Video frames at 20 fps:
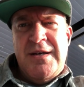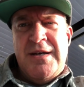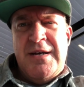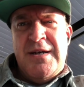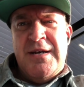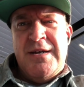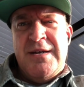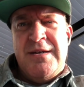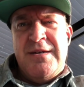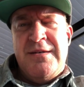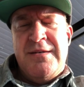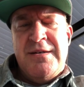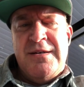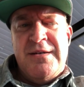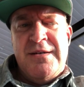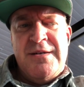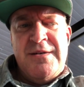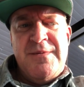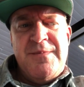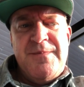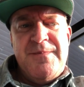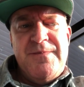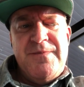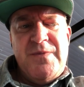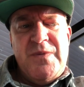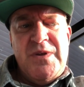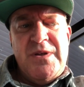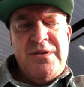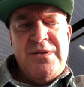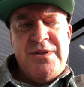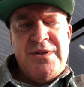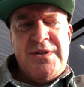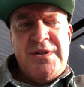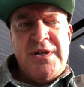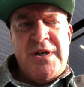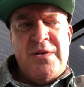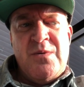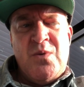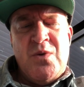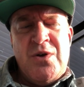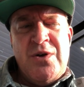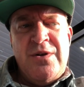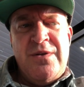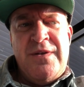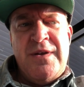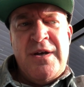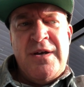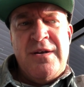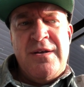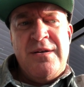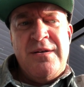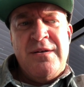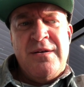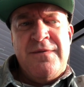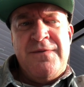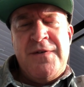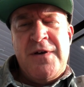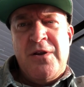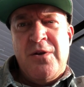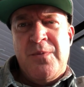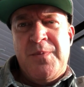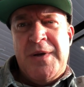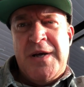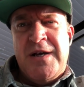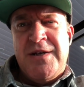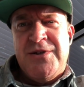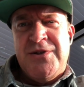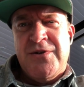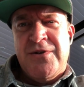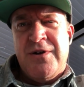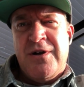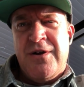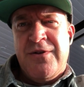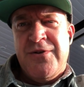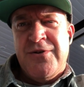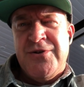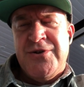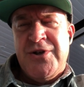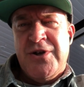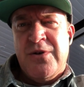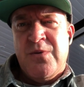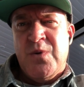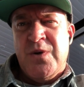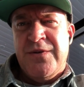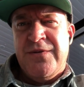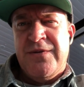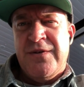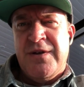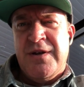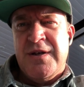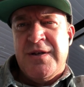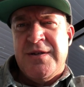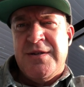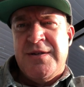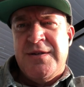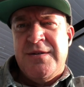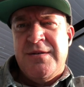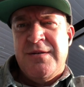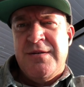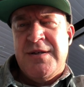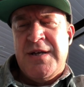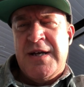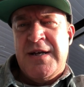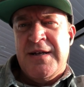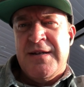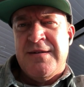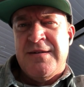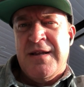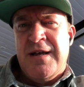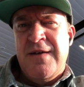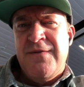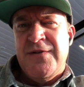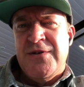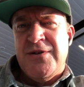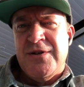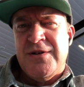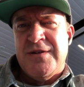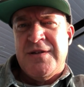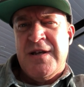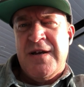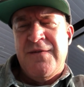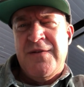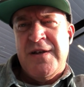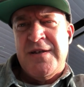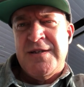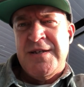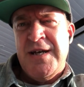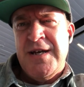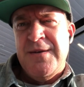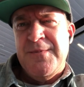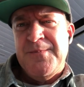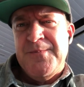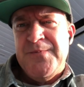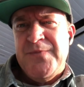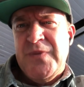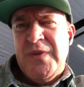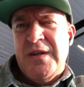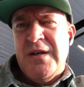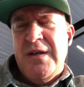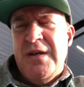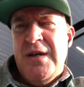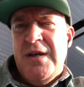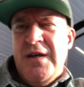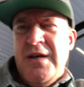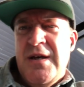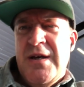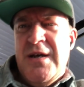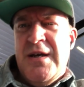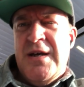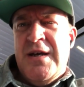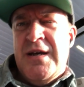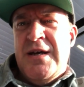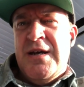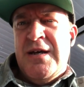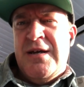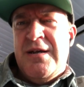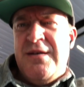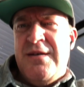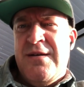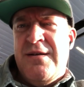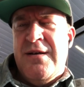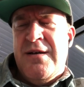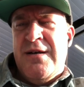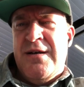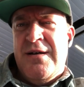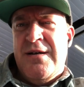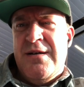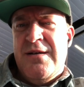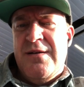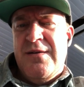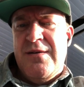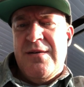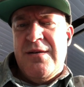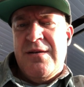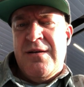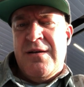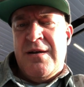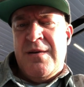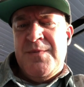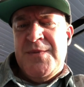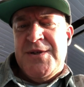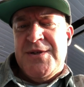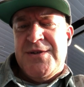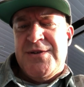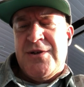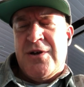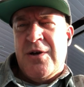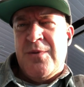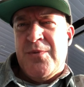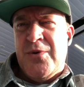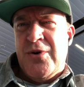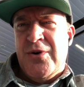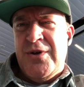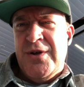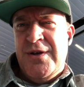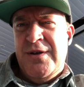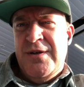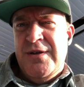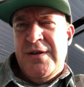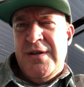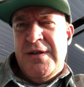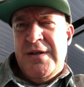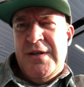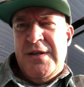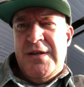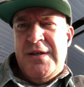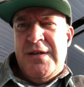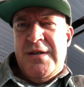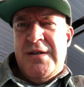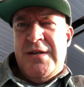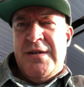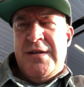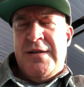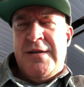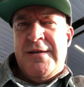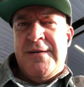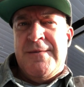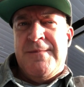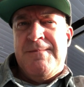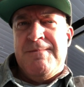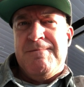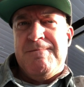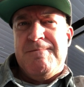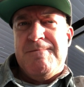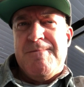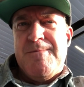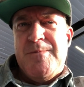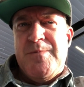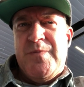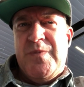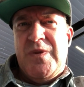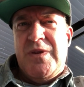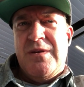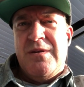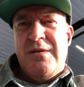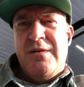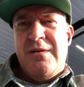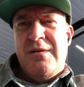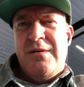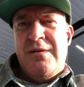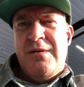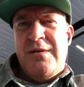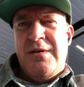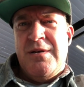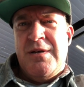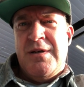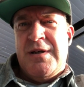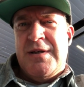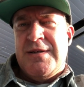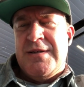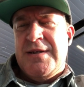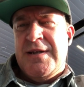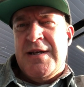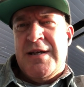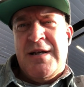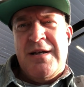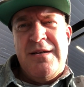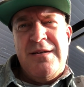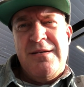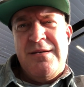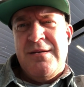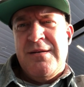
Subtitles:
And just got word that a fellow pastor and author, Jarrid Wilson, has taken his life. He took his life last night. And I'm just heartbroken. I just cannot